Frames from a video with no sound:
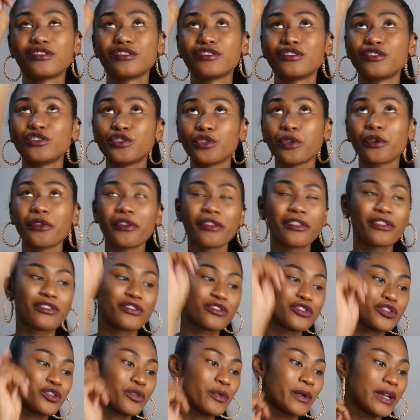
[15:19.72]

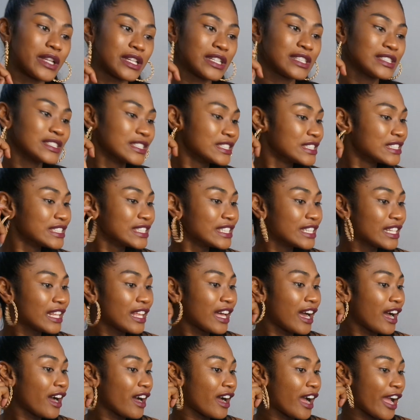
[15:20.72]
North to win.
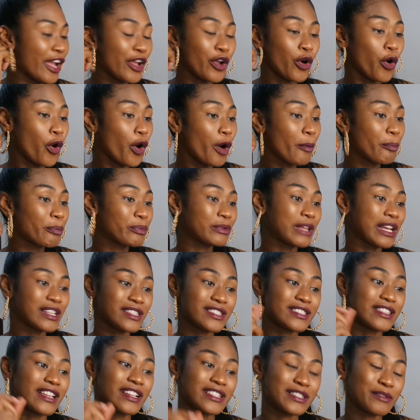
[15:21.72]
I hope
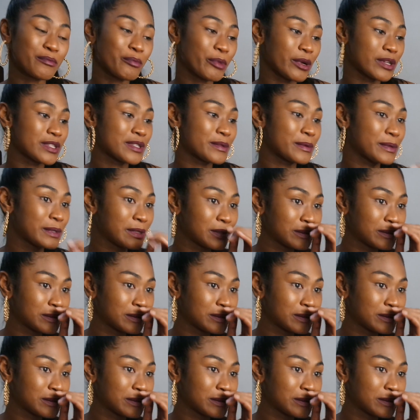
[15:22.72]
that's not impossible.